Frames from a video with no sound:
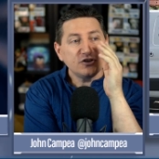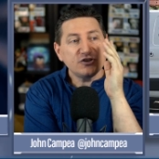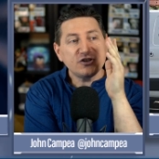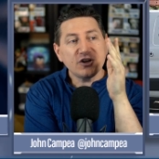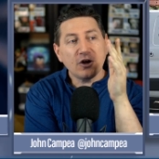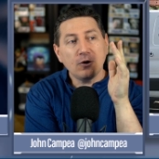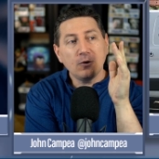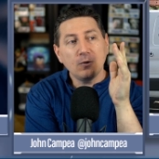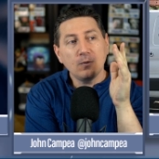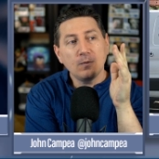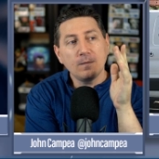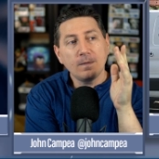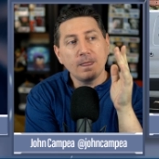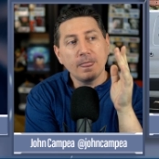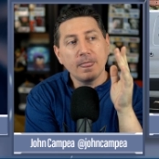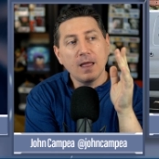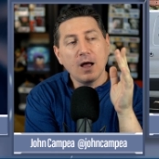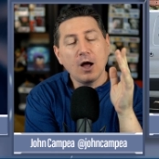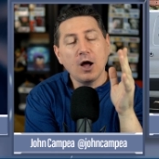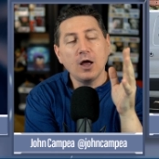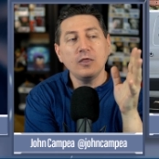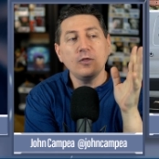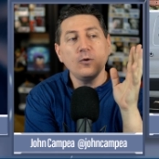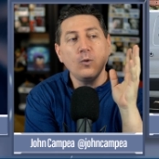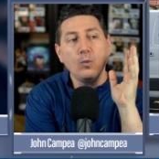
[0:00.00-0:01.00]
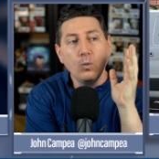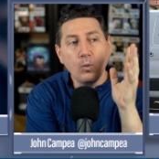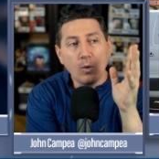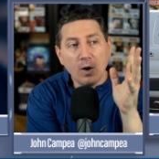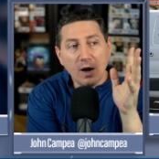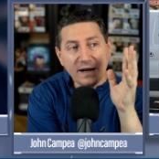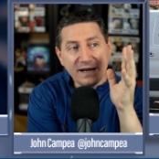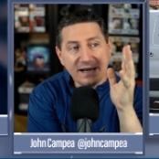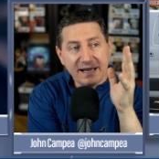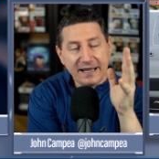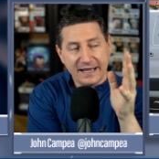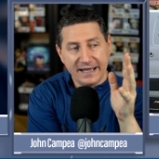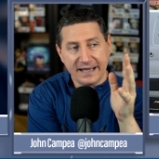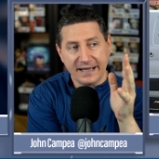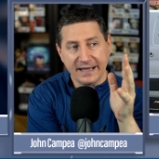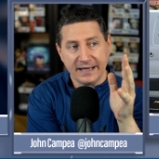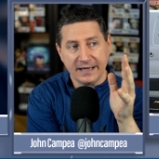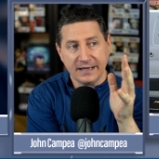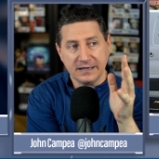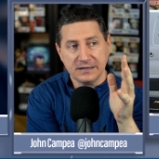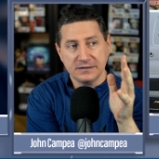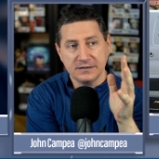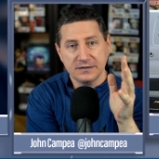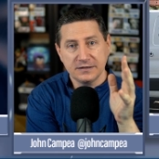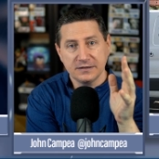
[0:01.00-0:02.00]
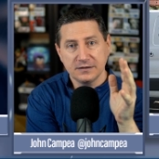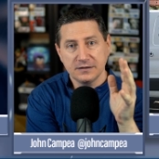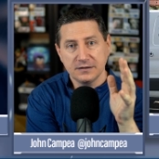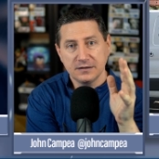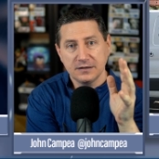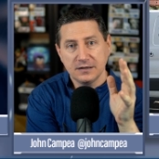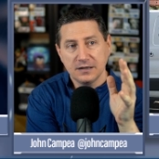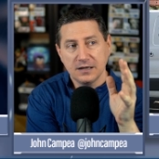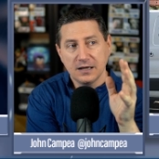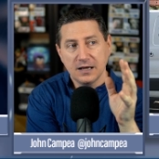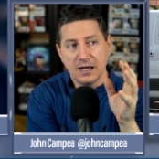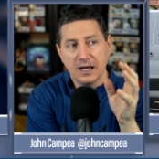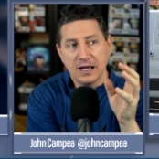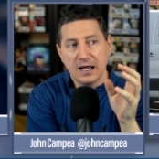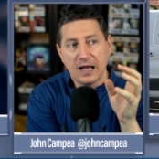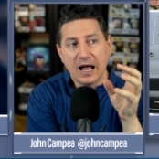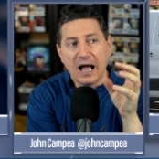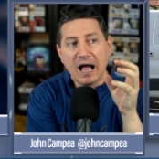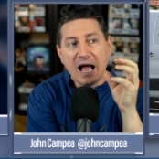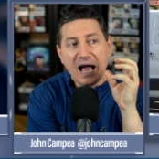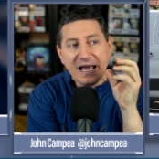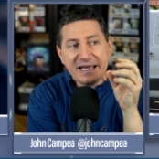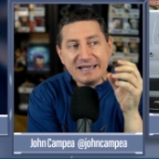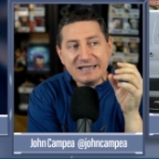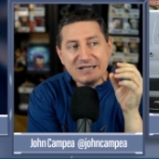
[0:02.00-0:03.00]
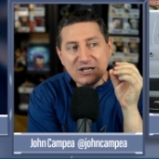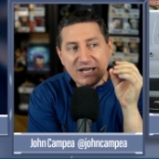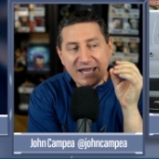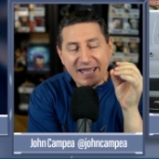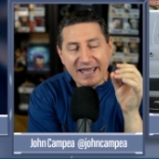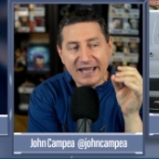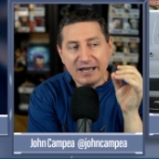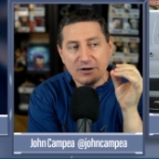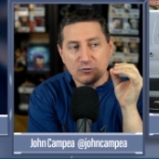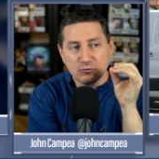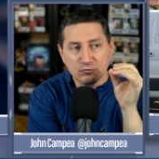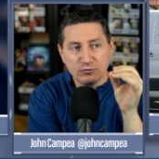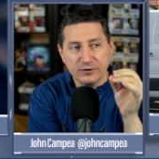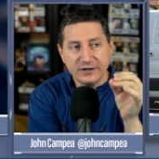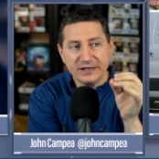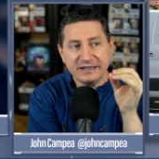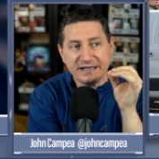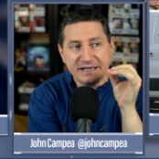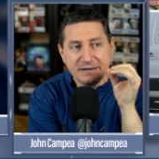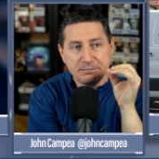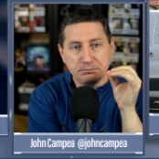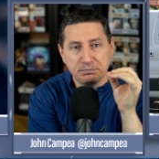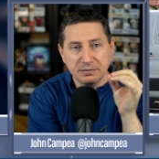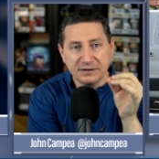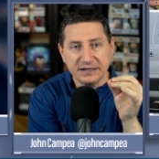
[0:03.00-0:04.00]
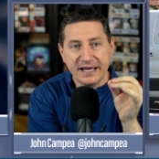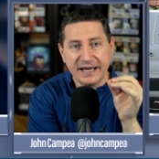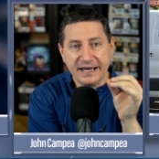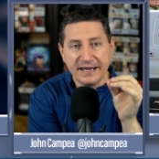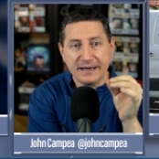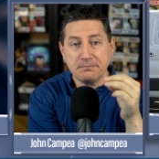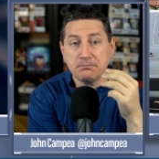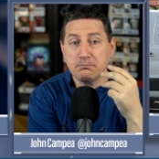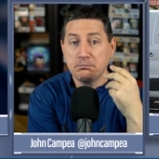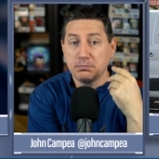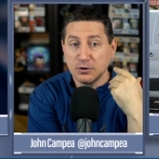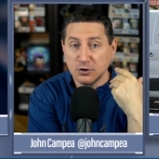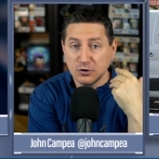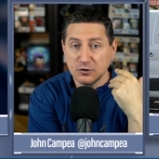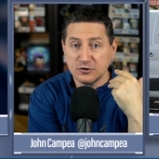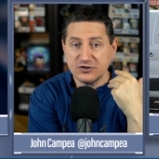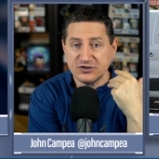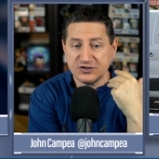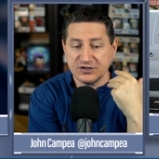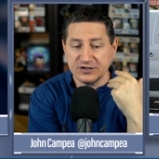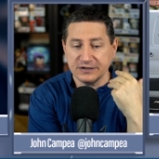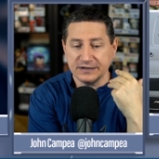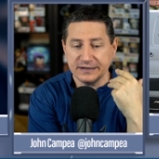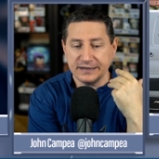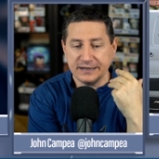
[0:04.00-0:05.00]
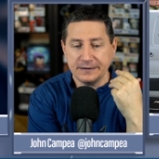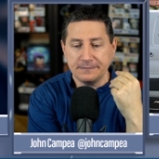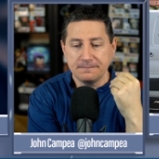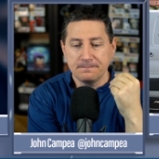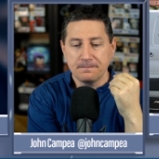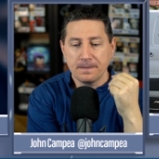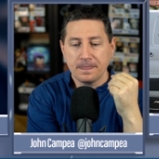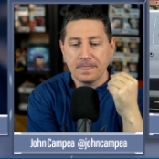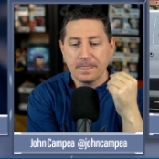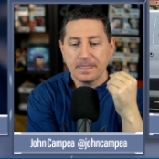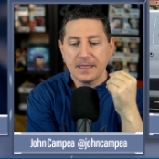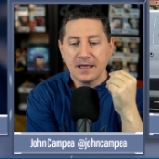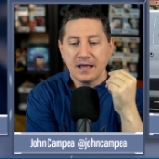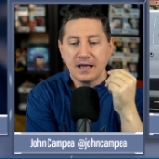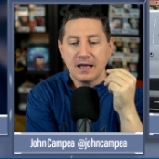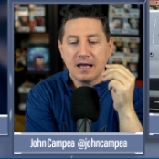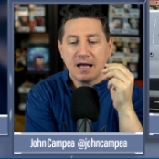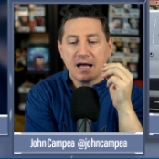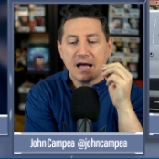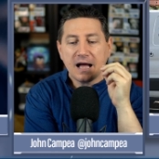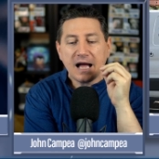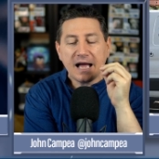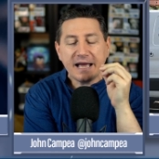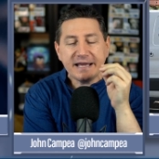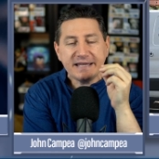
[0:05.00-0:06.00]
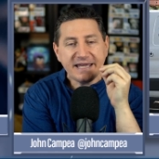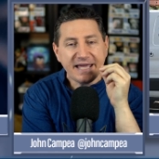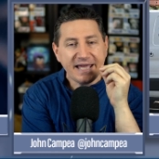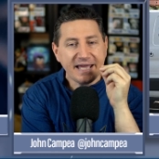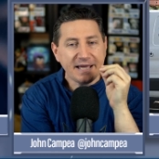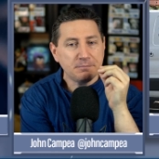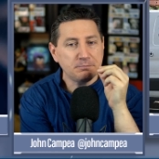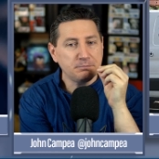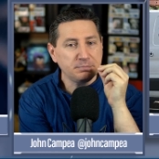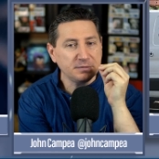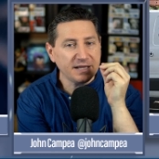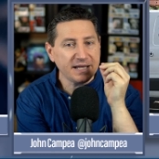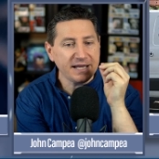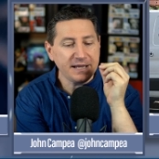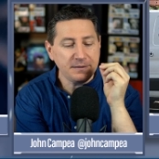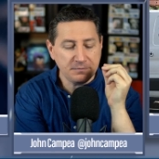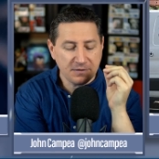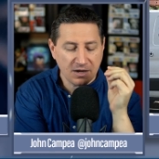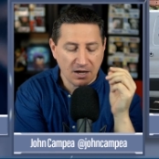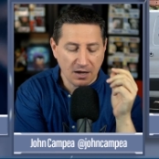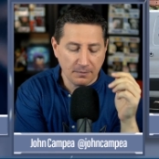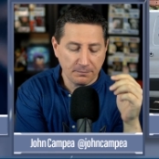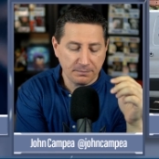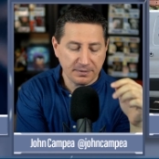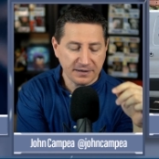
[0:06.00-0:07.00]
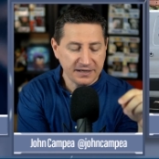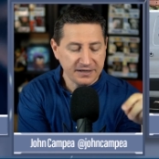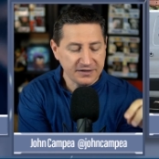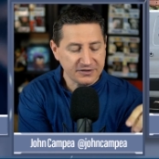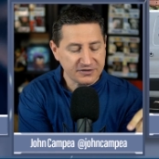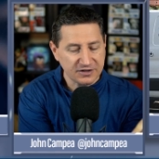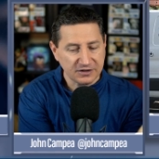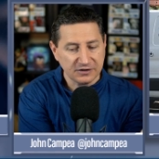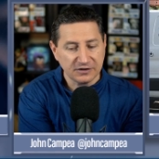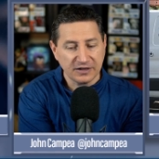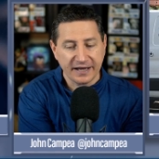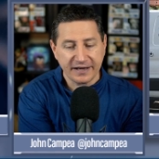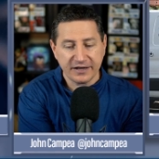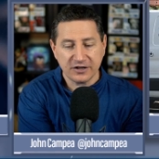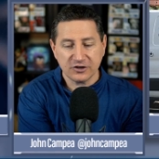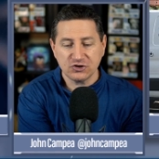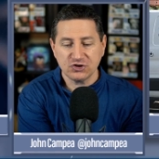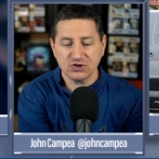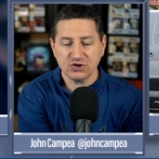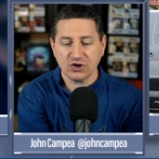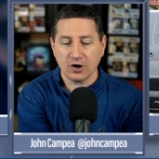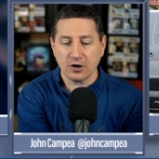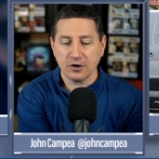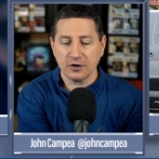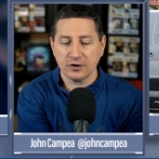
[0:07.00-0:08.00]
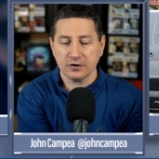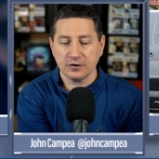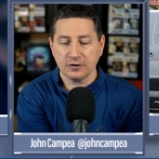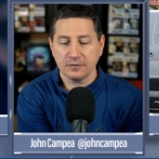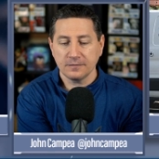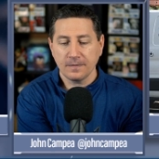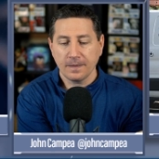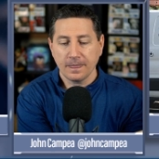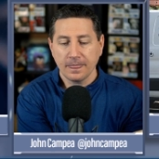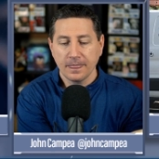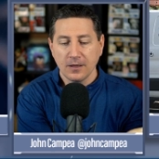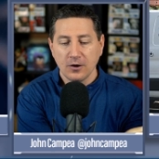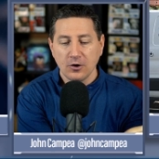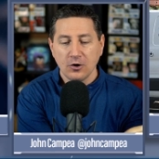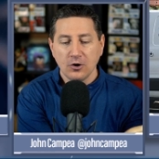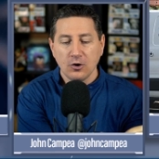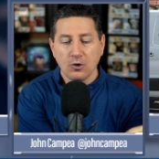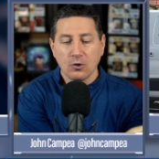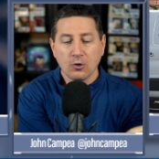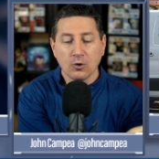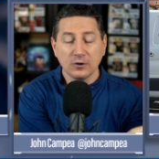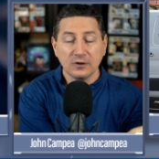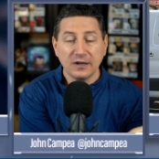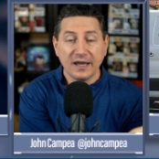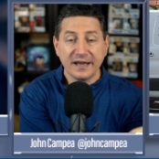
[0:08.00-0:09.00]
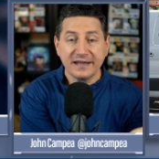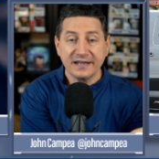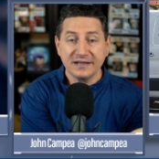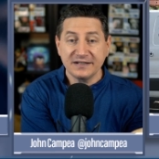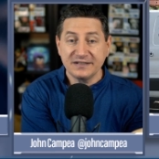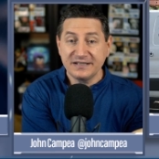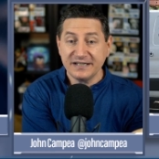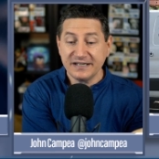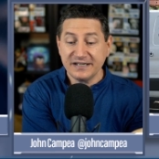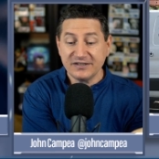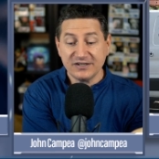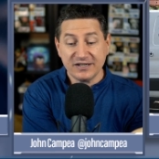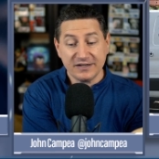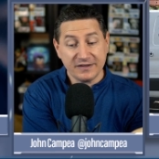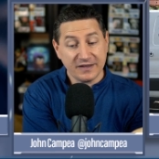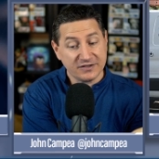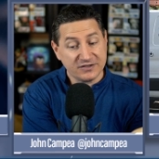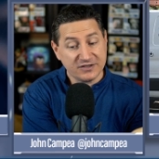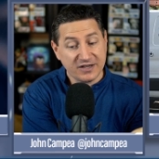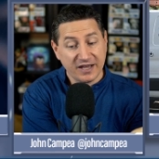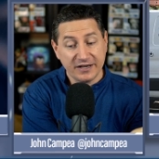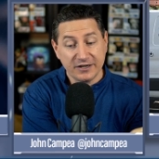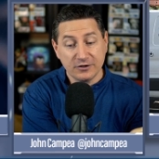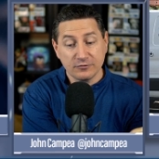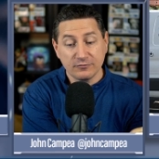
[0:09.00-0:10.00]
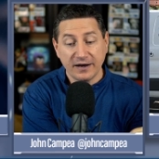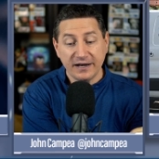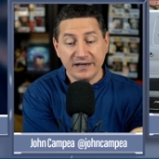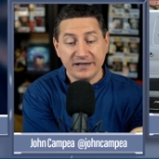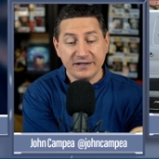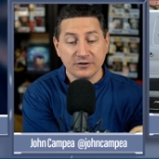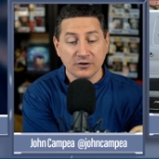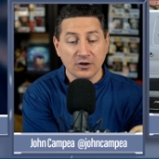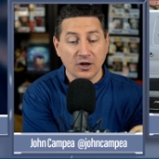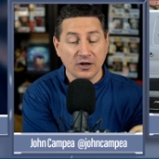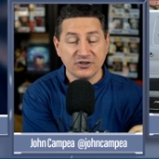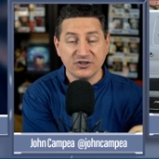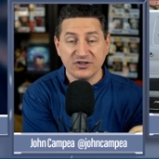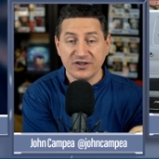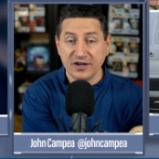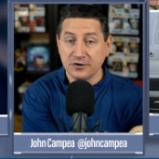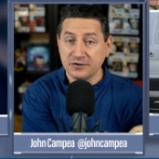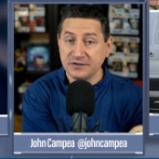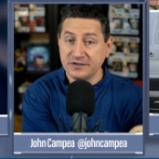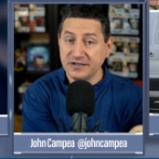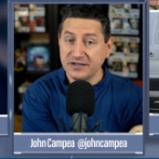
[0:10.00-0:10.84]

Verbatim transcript: So, on the one hand, I can't really blame personally. I can't blame companies like a charter or like a Disney that's getting ready to launch